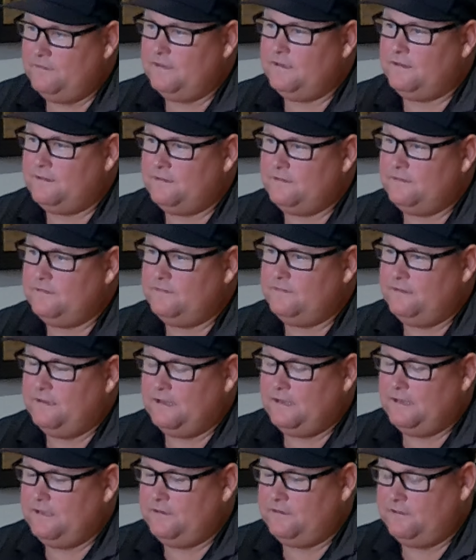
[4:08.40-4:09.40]
yeah,
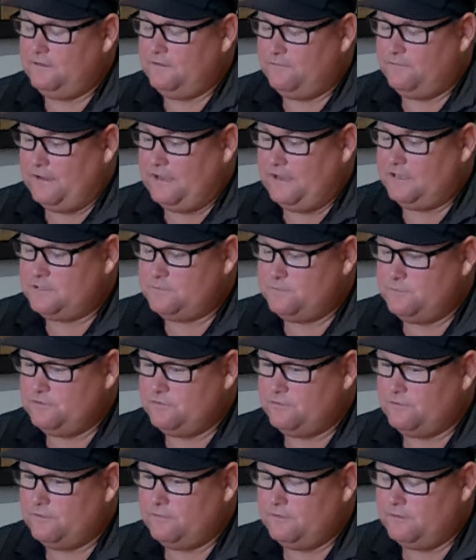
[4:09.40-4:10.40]
I did a vast
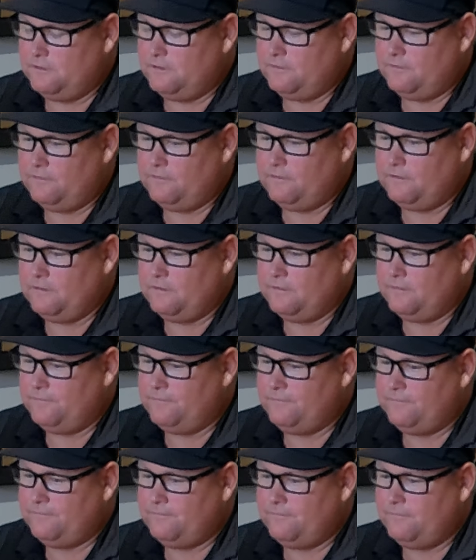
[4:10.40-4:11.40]

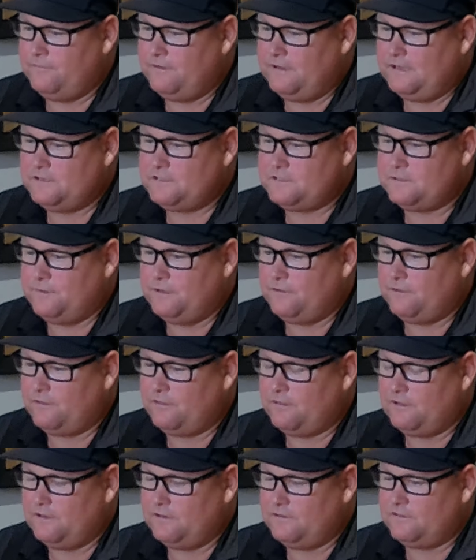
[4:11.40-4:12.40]
amount of
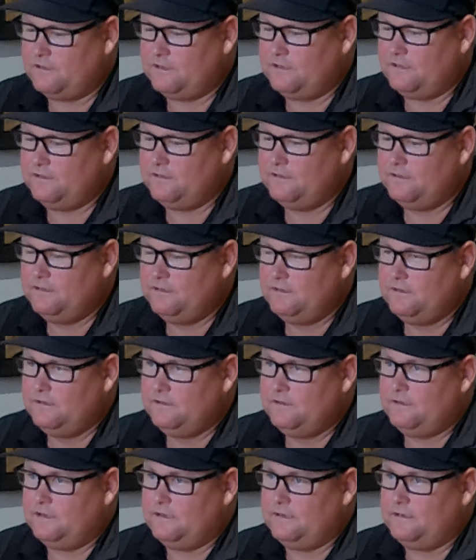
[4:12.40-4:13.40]
things. I
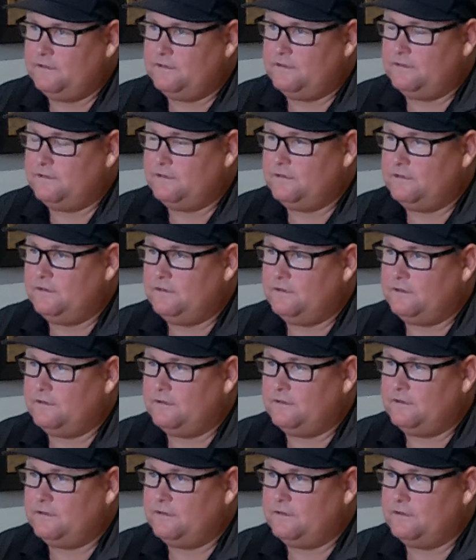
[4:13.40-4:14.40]
did
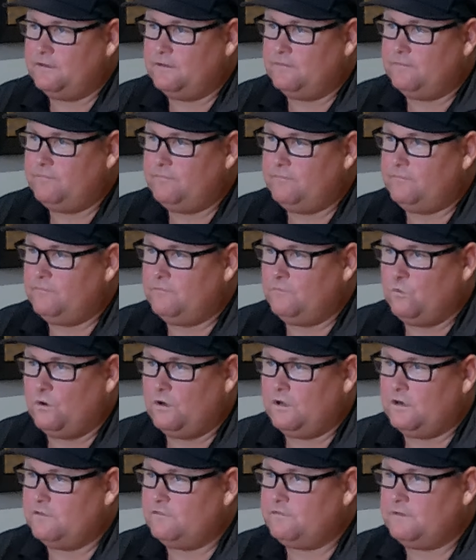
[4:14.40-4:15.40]

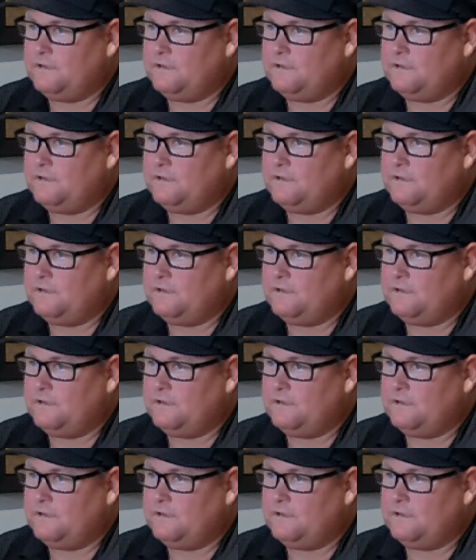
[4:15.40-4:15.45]
watered